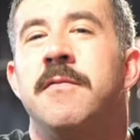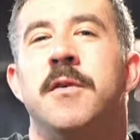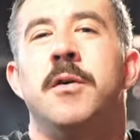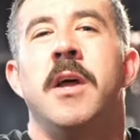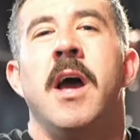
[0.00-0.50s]

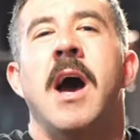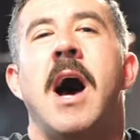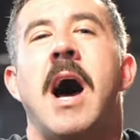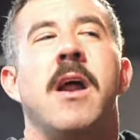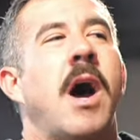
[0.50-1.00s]
Food.
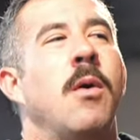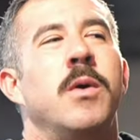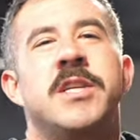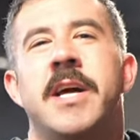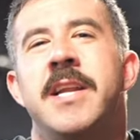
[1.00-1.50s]
I
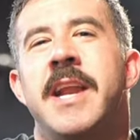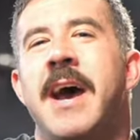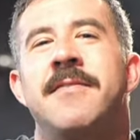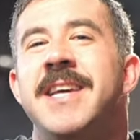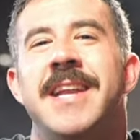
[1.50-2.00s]
wish I didn't
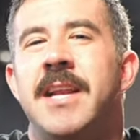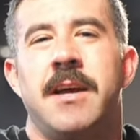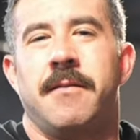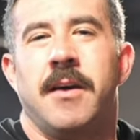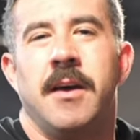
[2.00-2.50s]
have to eat
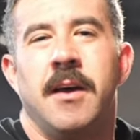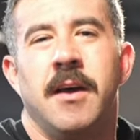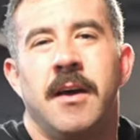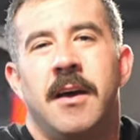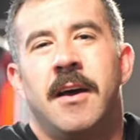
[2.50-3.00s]
any of it.
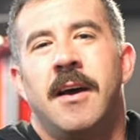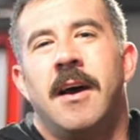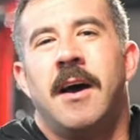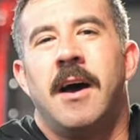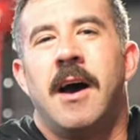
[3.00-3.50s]

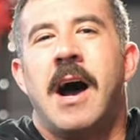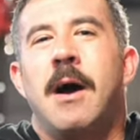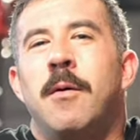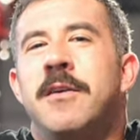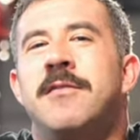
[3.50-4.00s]

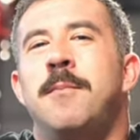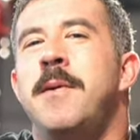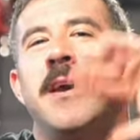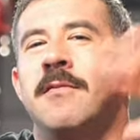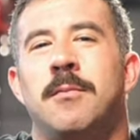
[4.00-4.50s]
It's the
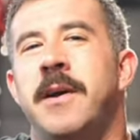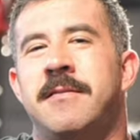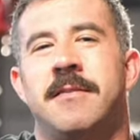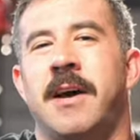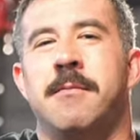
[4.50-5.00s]
biggest
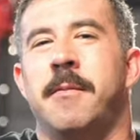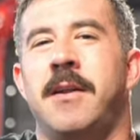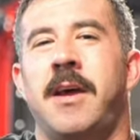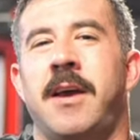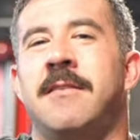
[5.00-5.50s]
waste of time of
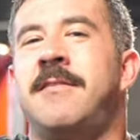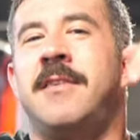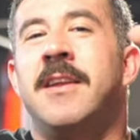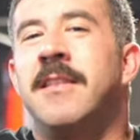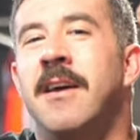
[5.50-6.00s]
my day. It's
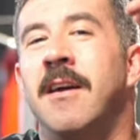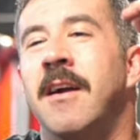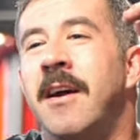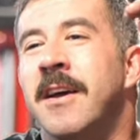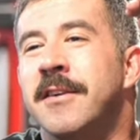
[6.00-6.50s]
sitting there
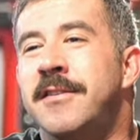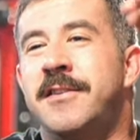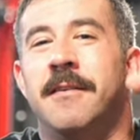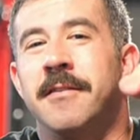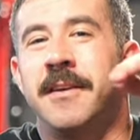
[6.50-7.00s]

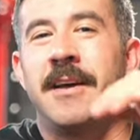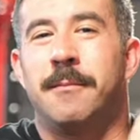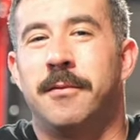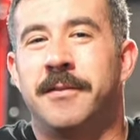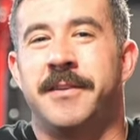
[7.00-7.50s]
shoveling
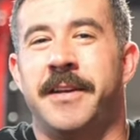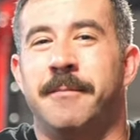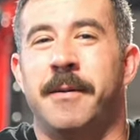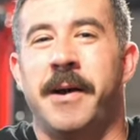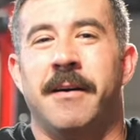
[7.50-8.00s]
that bullshit
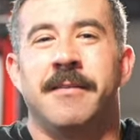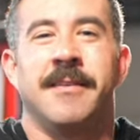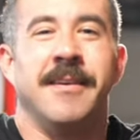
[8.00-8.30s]
in my mouth.